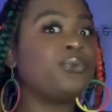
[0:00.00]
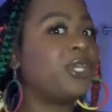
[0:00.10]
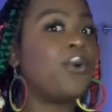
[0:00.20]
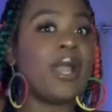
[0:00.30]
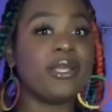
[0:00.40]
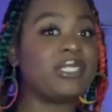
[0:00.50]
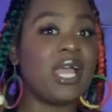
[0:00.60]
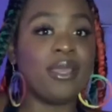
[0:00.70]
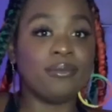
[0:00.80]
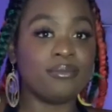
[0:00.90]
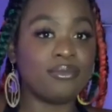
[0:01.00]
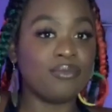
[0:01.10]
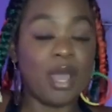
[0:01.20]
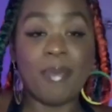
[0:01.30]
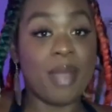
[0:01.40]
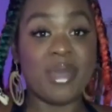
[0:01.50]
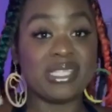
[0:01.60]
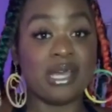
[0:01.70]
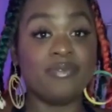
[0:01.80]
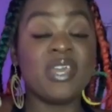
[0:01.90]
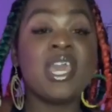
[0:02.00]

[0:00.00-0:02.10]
require time by myself.